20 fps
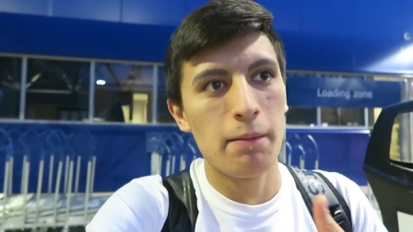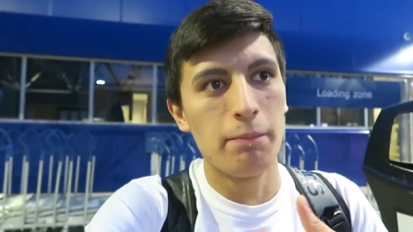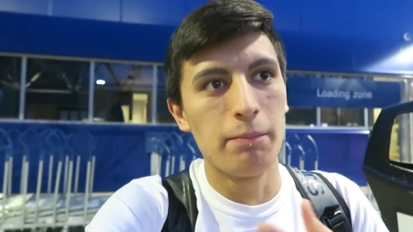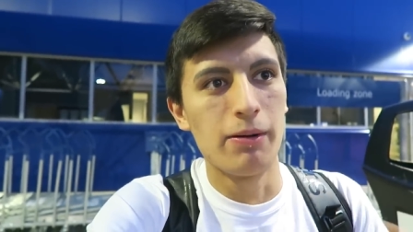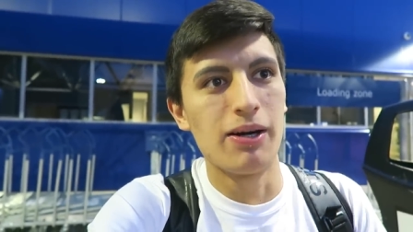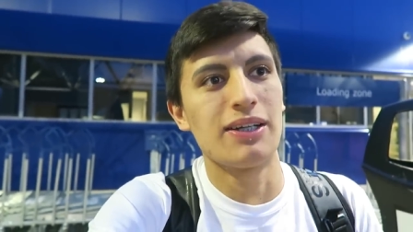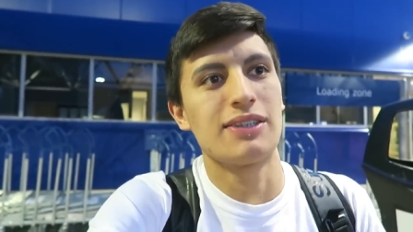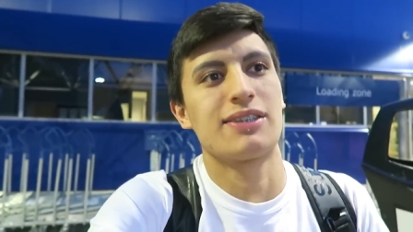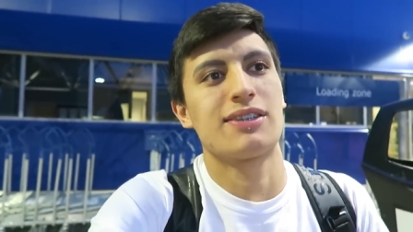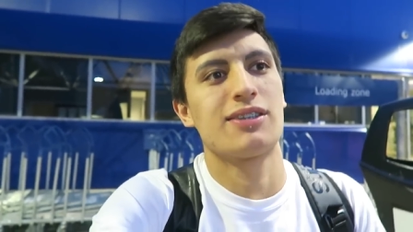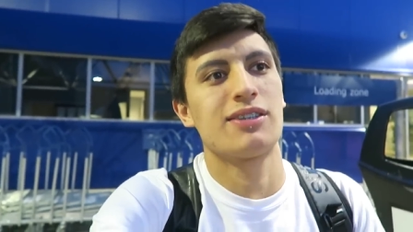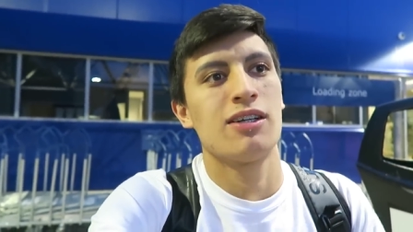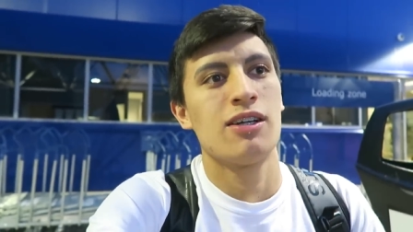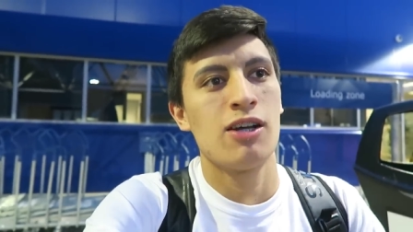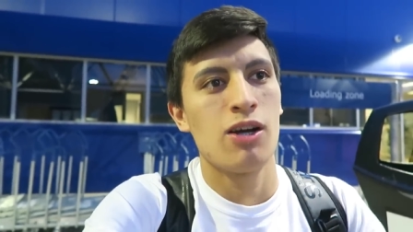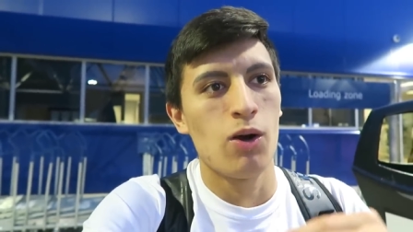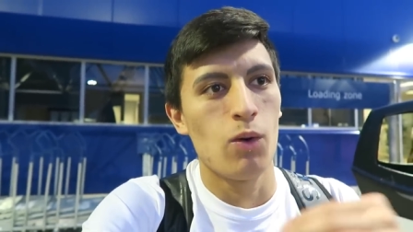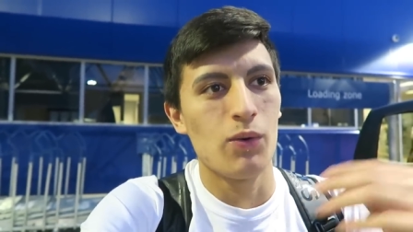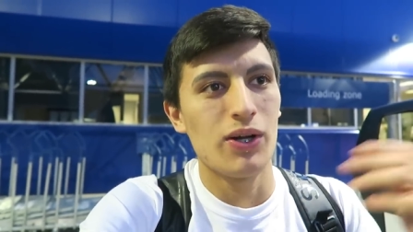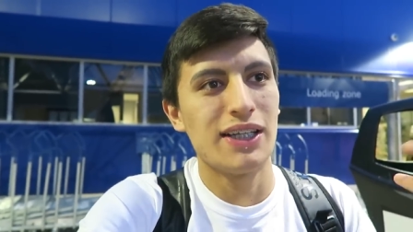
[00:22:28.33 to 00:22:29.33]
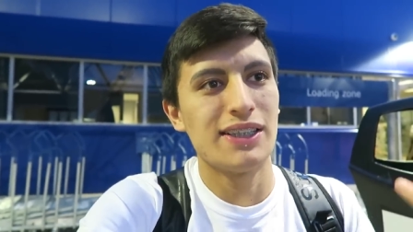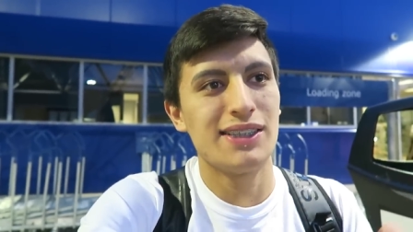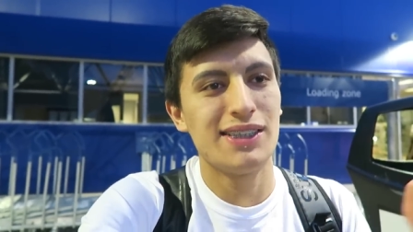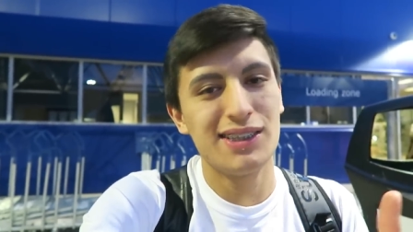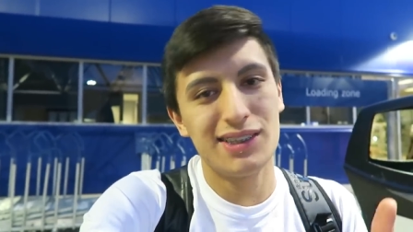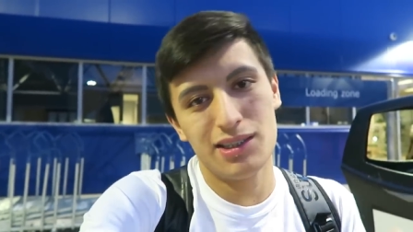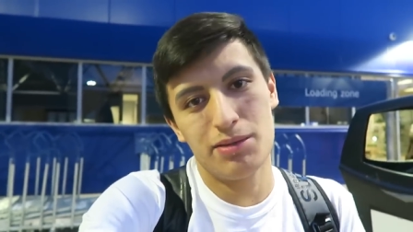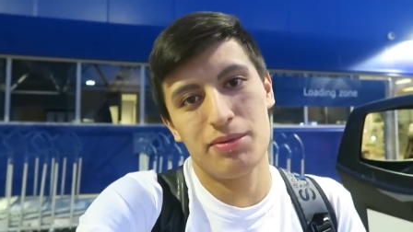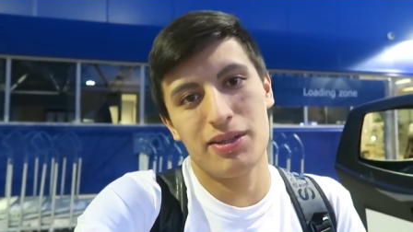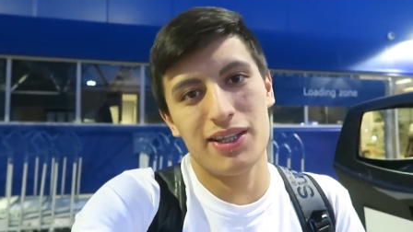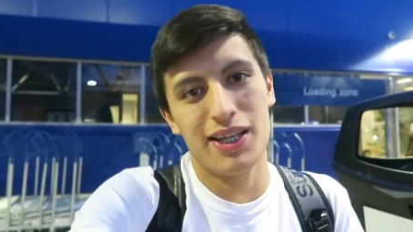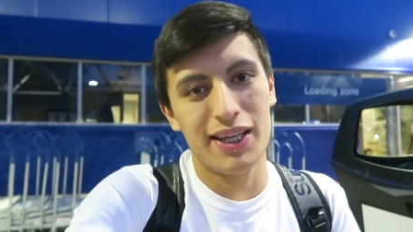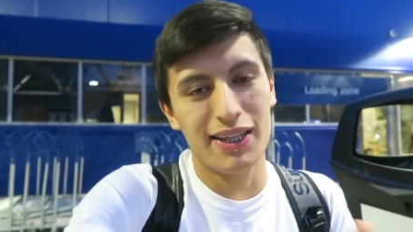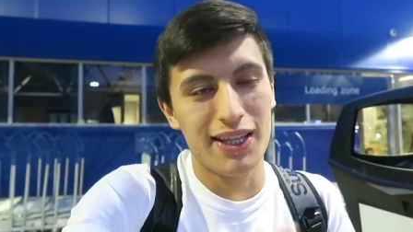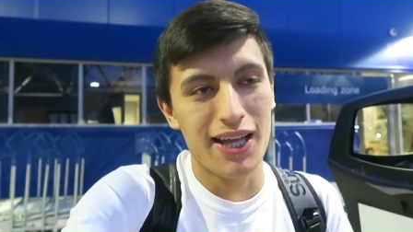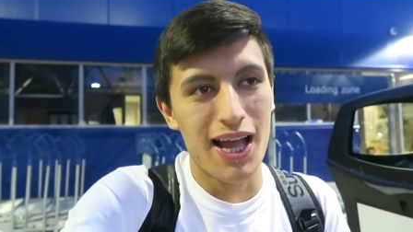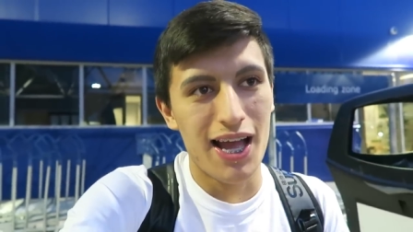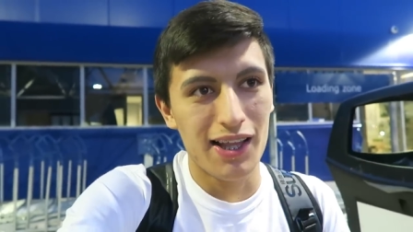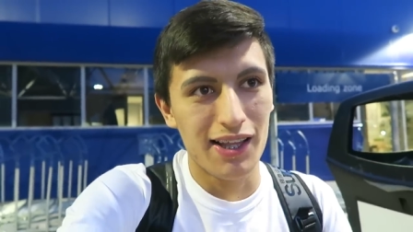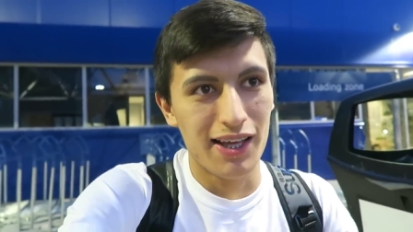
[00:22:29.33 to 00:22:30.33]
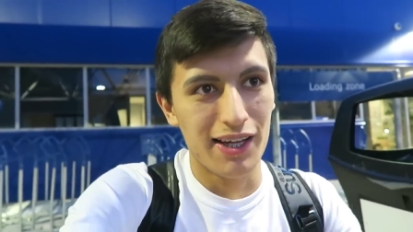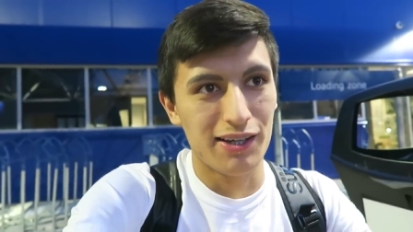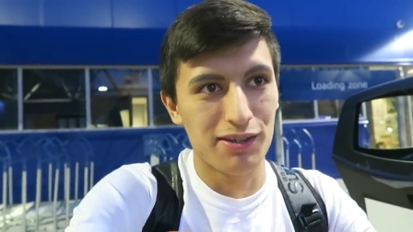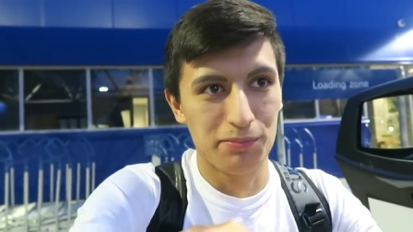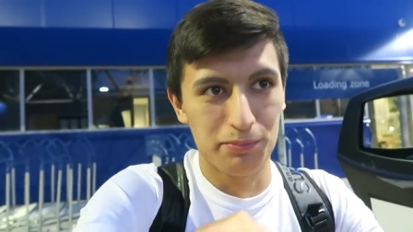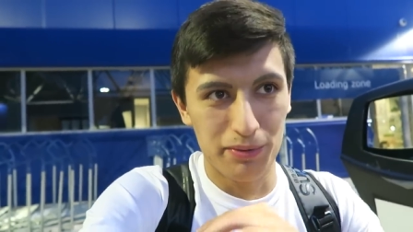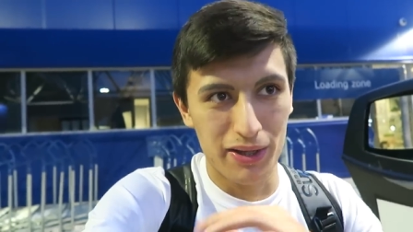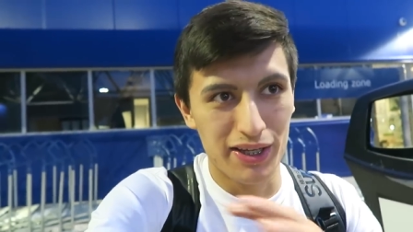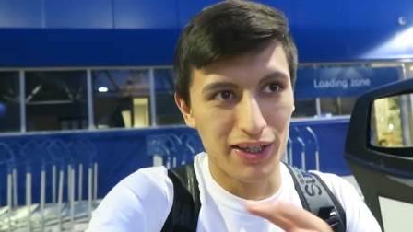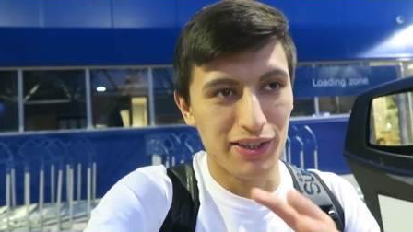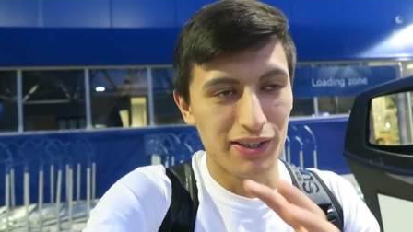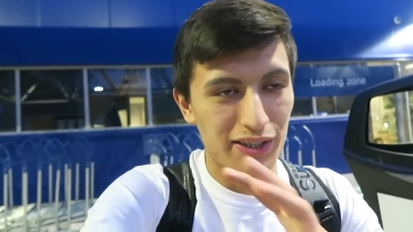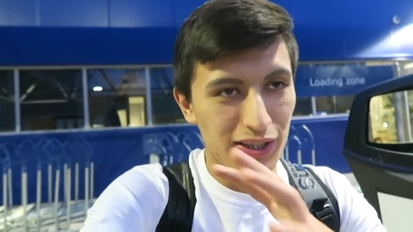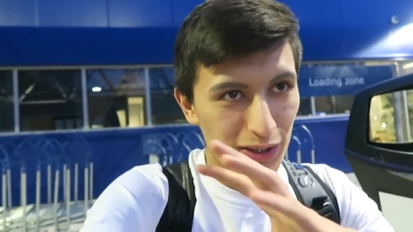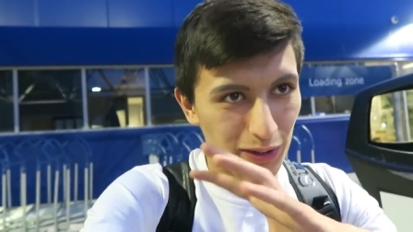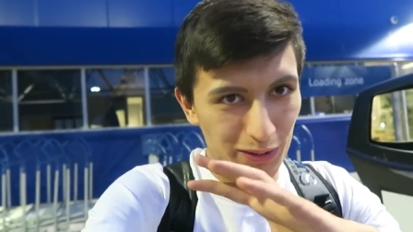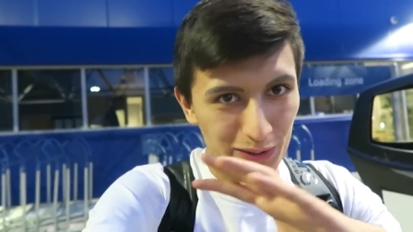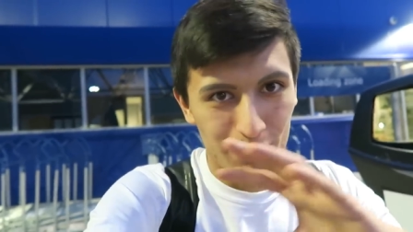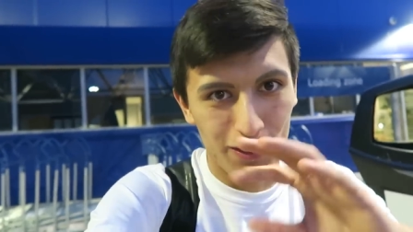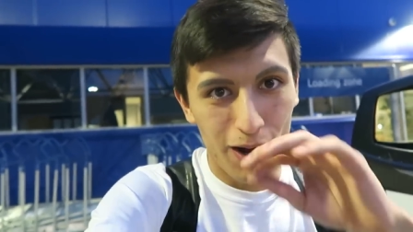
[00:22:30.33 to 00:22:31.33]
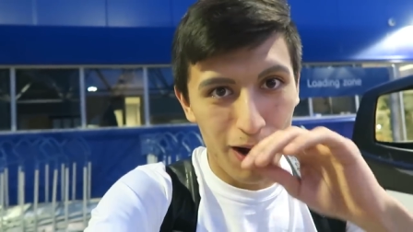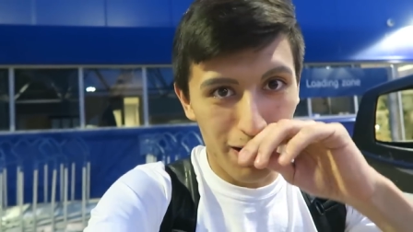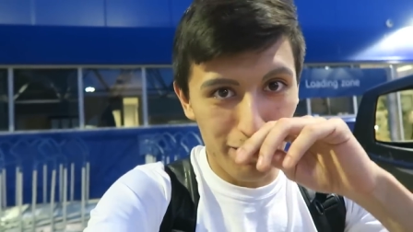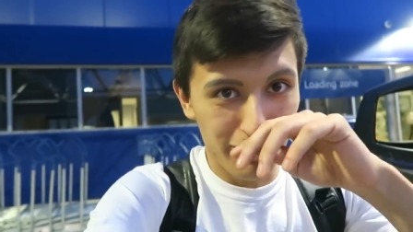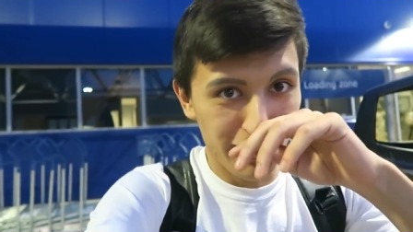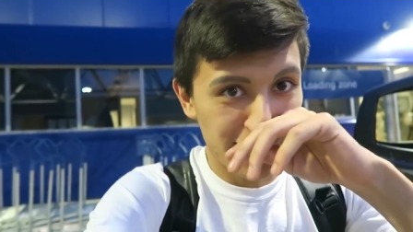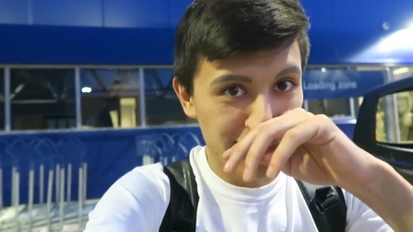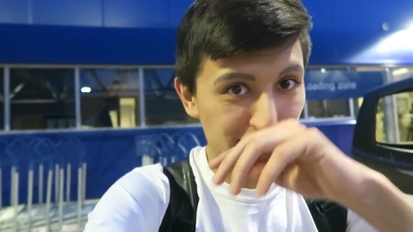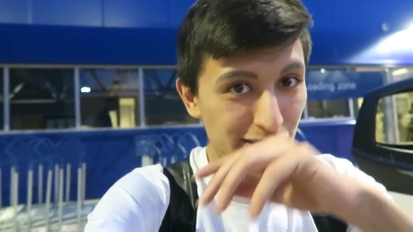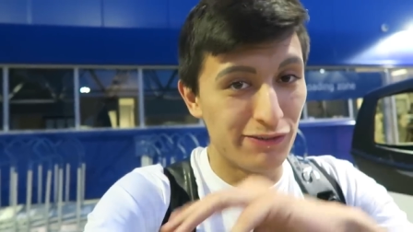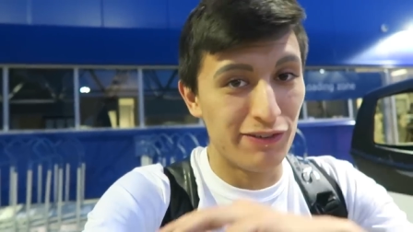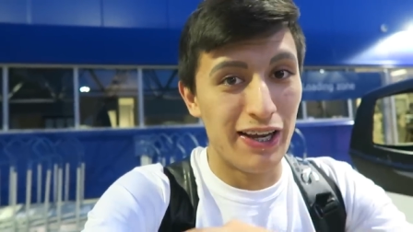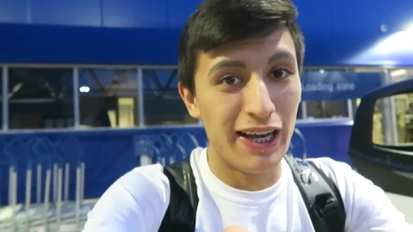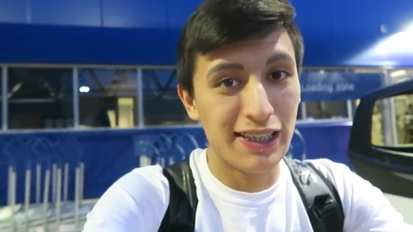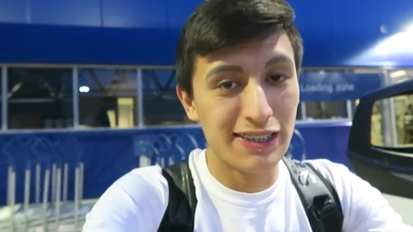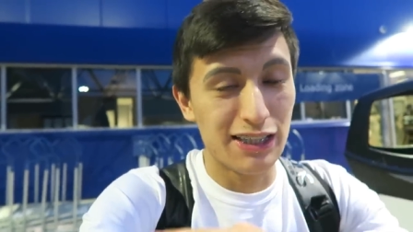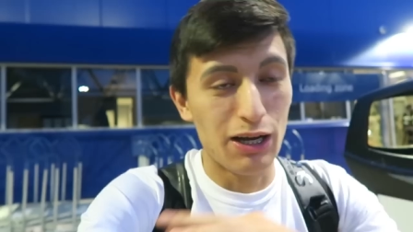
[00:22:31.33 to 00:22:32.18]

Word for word: But when I see something like that, like blatantly obvious fakes,